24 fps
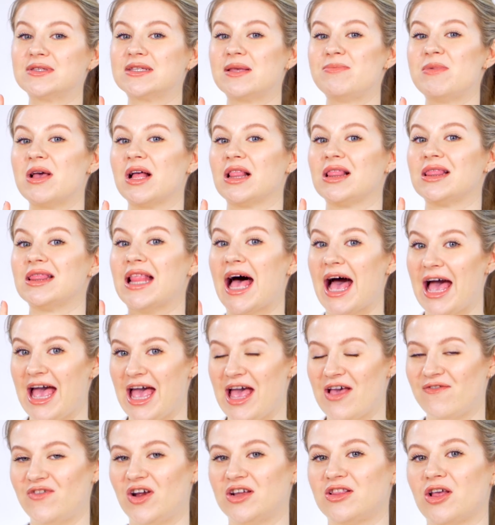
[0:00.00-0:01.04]
was gonna be a lot
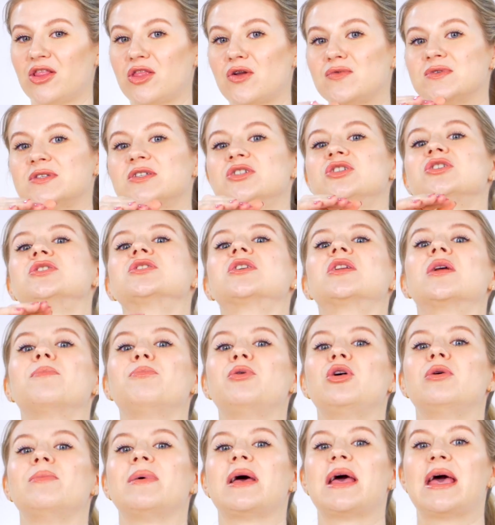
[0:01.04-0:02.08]
heavier. I thought there was just gonna
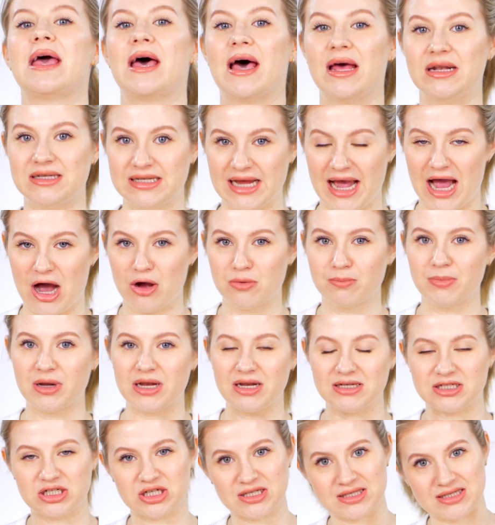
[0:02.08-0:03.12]
pull my head down, but
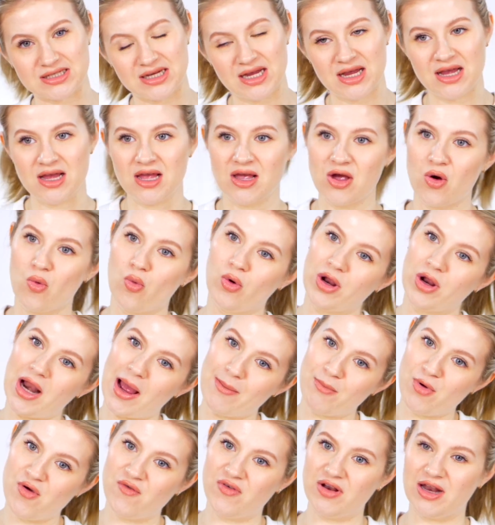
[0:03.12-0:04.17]
it just, when
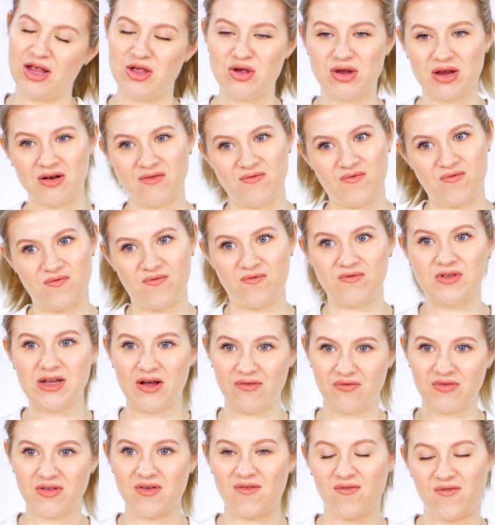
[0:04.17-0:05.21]
I'm moving it, you can
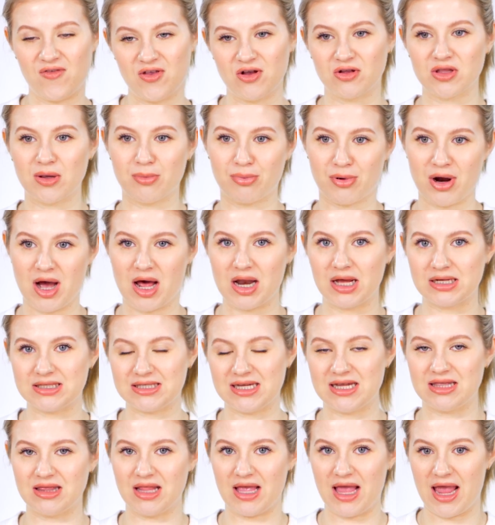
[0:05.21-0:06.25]
definitely feel the product
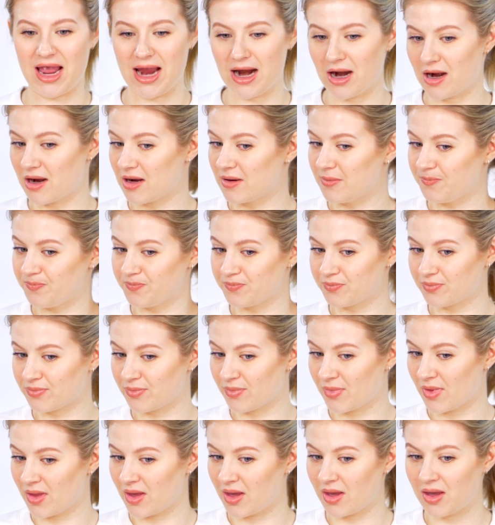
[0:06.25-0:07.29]
in the hair.
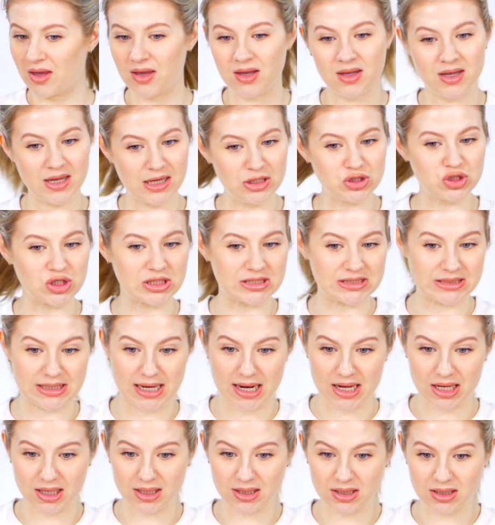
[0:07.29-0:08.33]

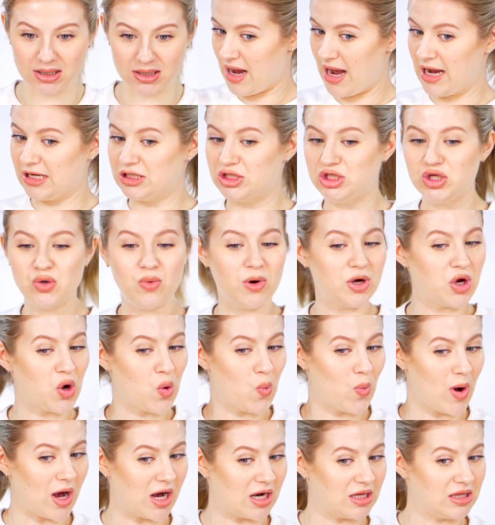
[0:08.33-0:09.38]
Interesting. I do wanna
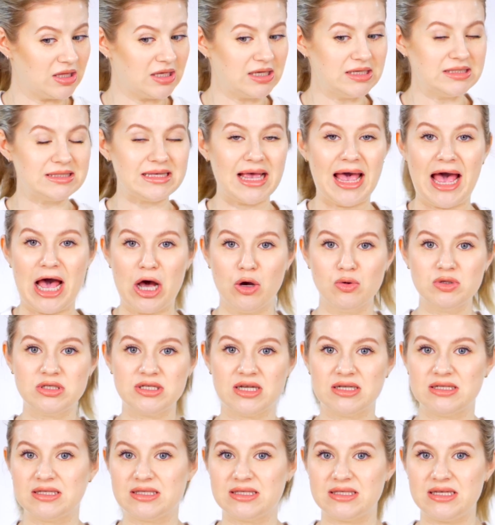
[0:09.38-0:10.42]
wear this out
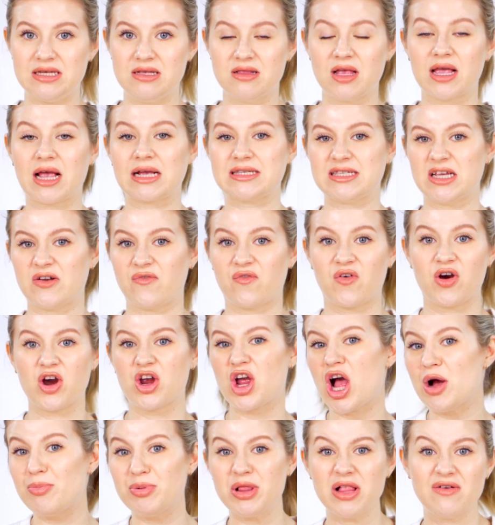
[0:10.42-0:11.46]
and see, like I said, for a
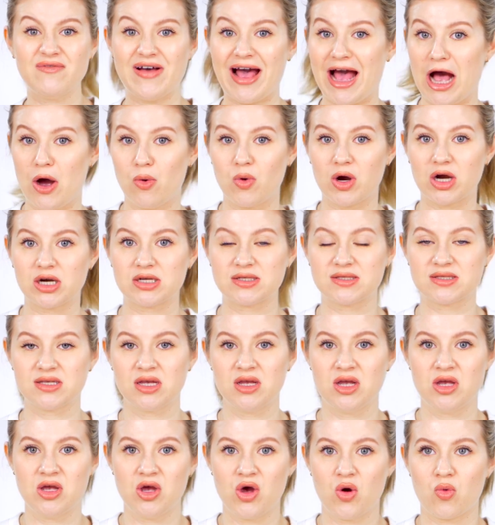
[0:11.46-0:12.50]
couple of hours.
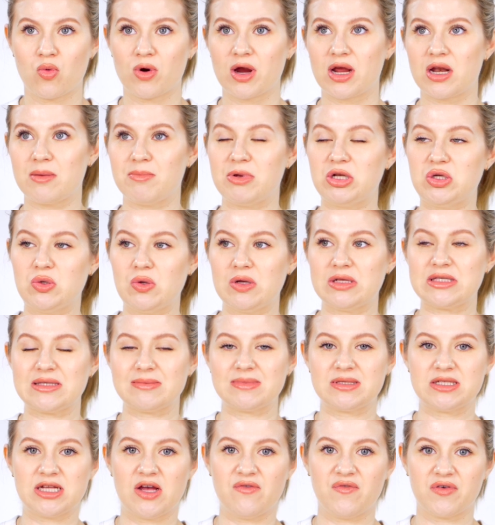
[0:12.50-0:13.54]
We're gonna be doing
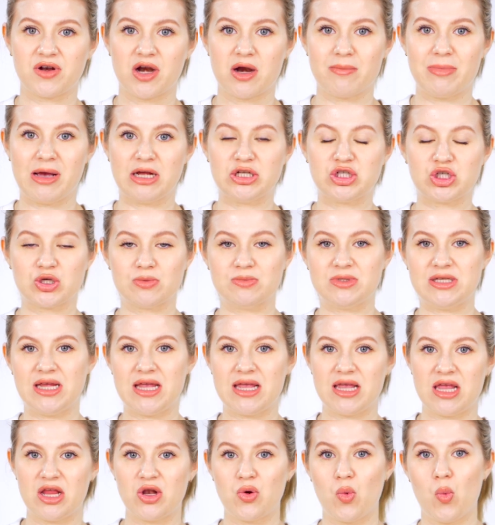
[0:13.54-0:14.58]
some stuff in our bedroom,
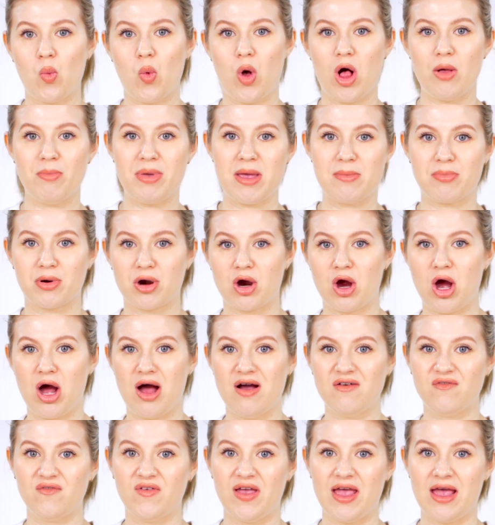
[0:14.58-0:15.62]
taking wallpaper
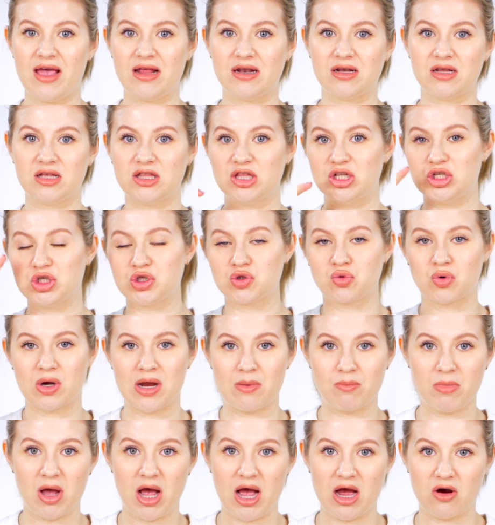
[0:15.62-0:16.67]
off and the
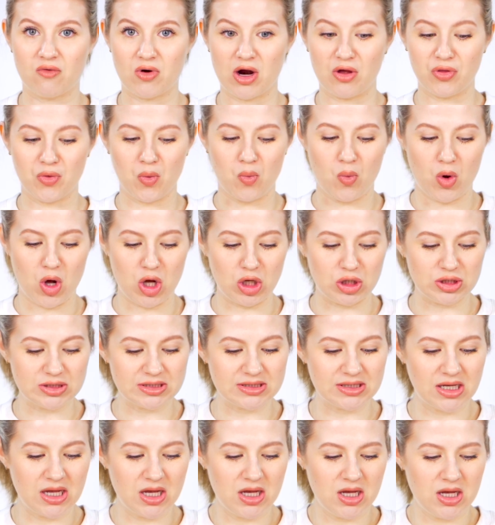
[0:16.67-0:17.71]
trim around the
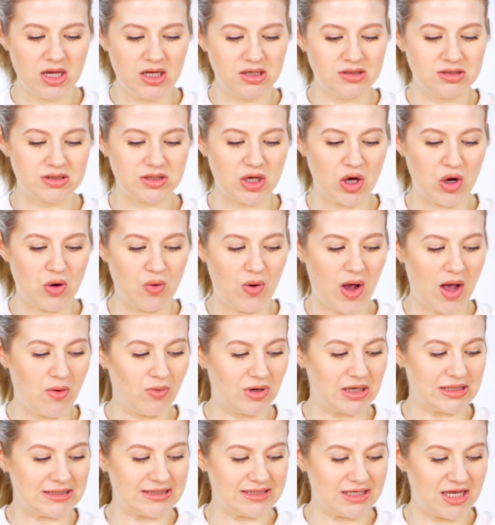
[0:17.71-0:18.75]
walls. So I
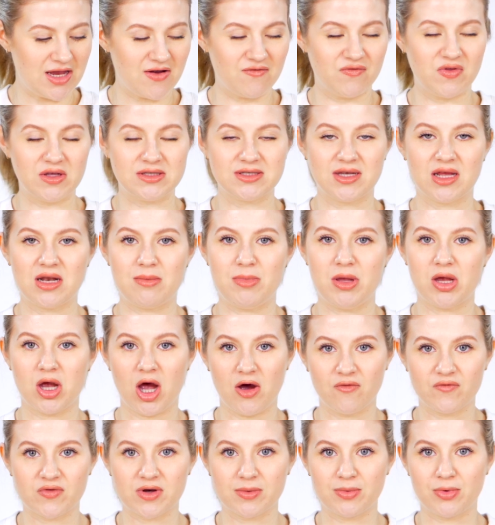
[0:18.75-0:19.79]
wanna see if it's gonna be
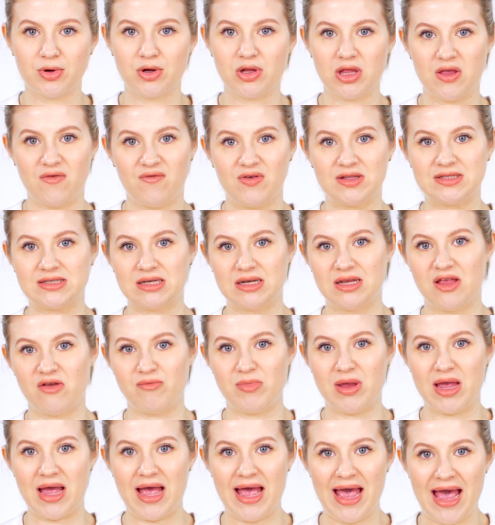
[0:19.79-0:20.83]
comfortable, if it's gonna give
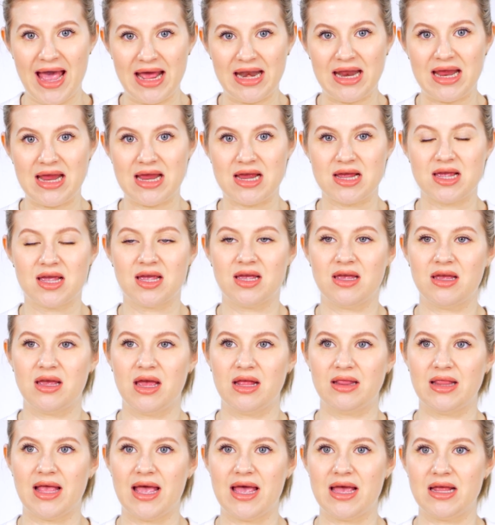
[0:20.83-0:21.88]
me a headache,
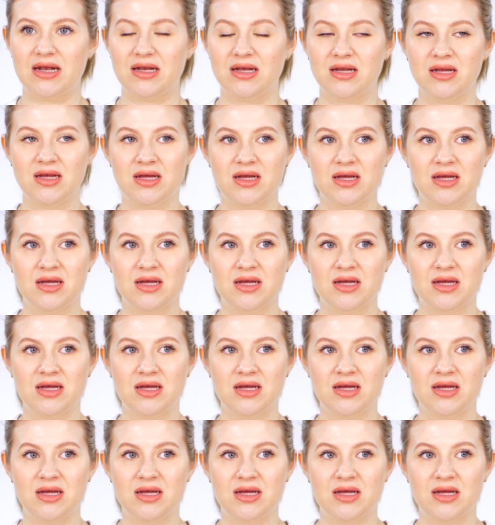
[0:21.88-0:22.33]
and then